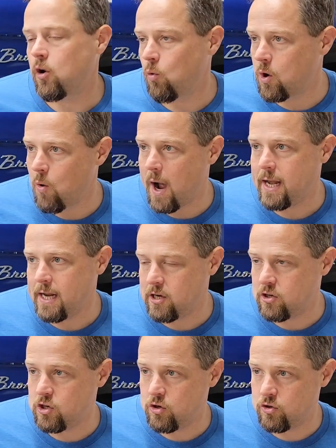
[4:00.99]
Or what do I need to
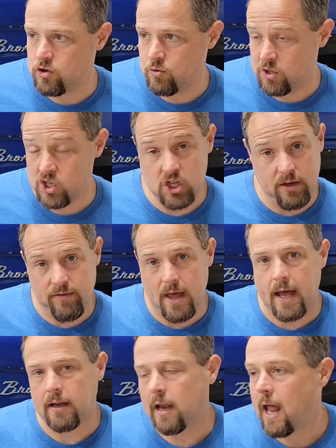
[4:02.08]
do to achieve
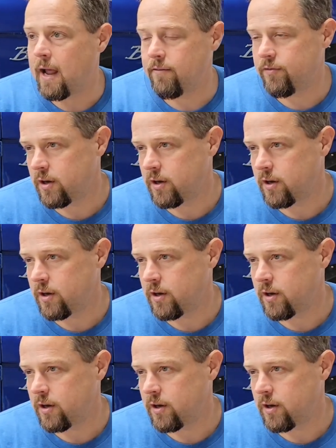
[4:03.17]
that in life?